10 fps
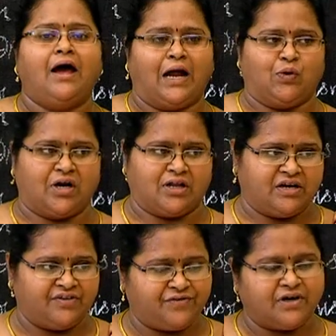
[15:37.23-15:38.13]
and what are
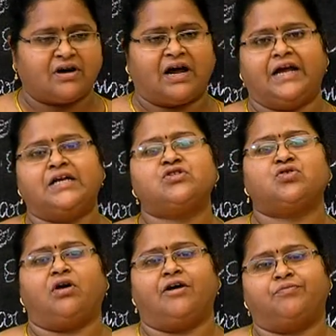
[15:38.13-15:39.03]
the different kinds
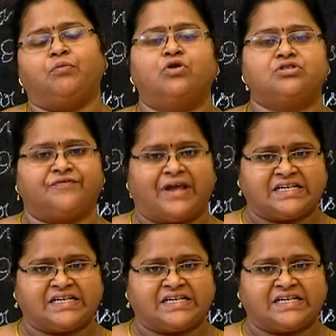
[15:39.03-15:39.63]
of modes of